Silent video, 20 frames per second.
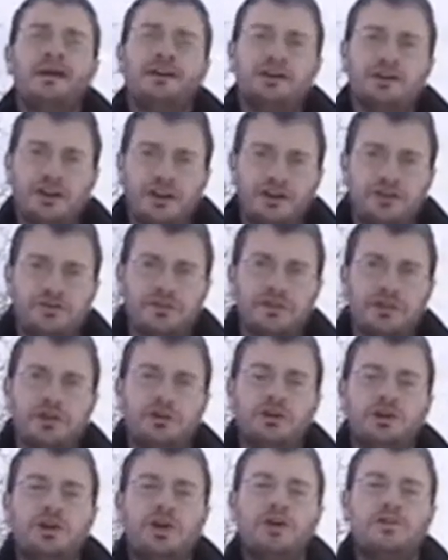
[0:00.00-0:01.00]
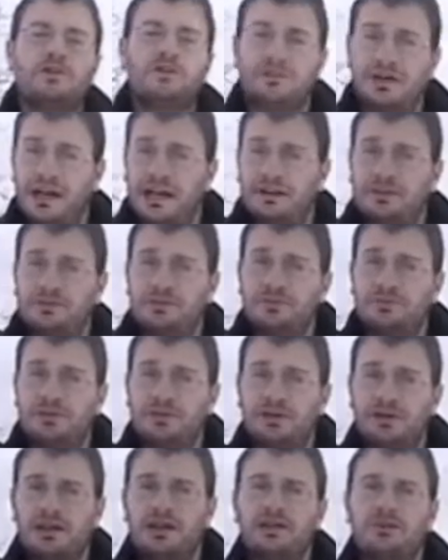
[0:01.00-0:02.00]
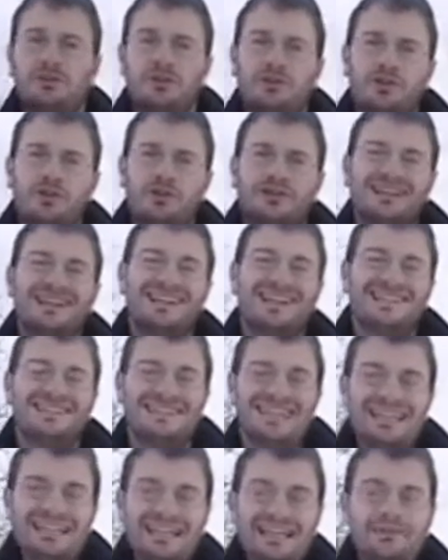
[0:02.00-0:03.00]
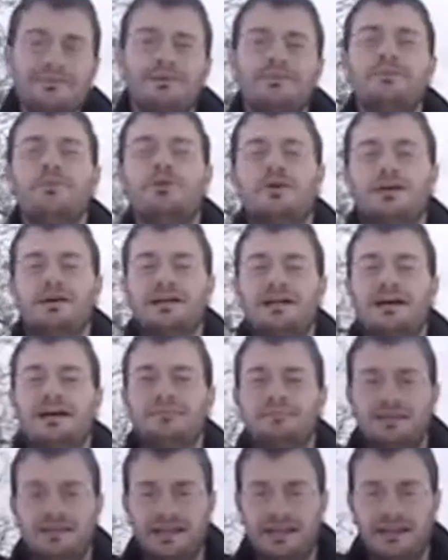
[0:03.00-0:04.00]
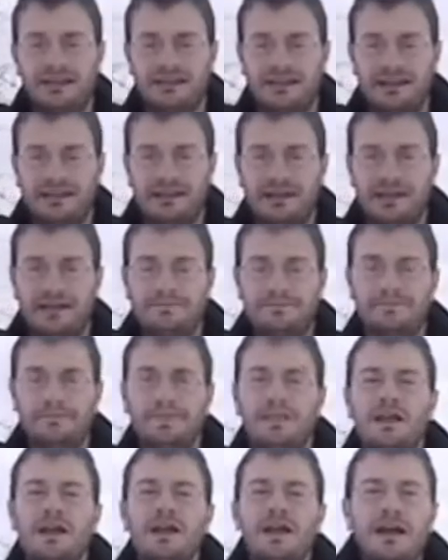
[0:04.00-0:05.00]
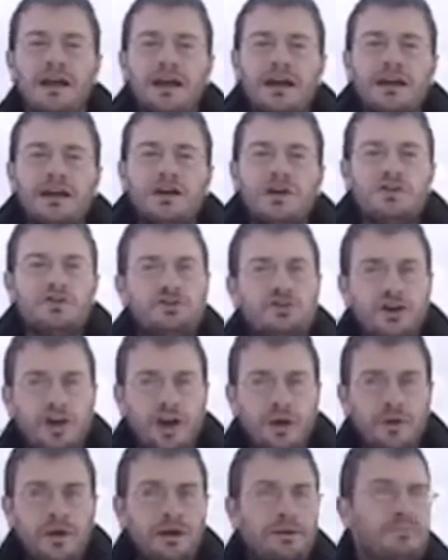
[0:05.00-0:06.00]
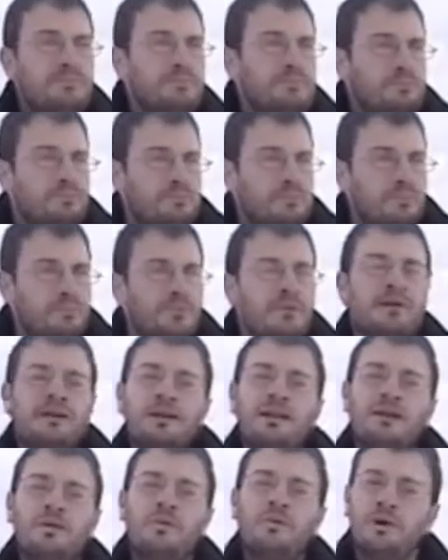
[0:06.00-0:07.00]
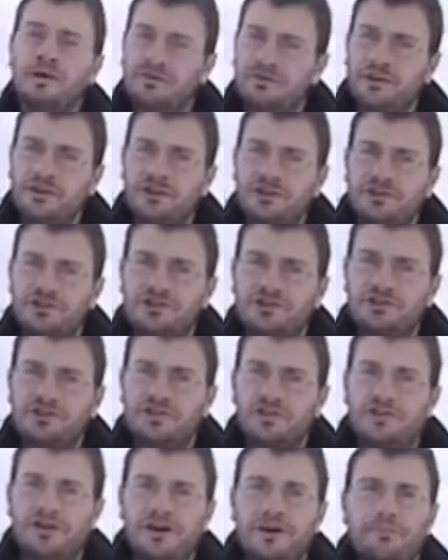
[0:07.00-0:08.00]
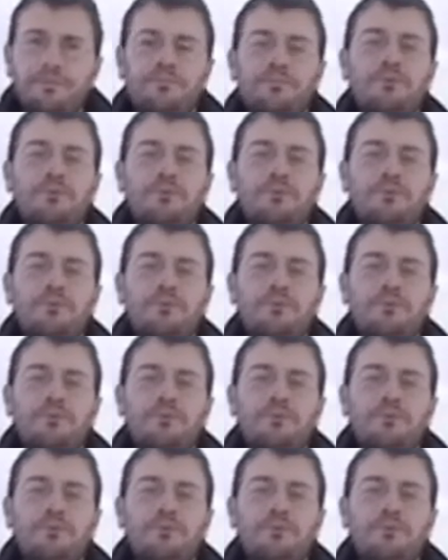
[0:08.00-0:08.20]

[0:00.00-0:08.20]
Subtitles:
In another video called Varietals of Burgundy, we'll learn that it gets a little bit more complicated than that. So, what have we learned so far?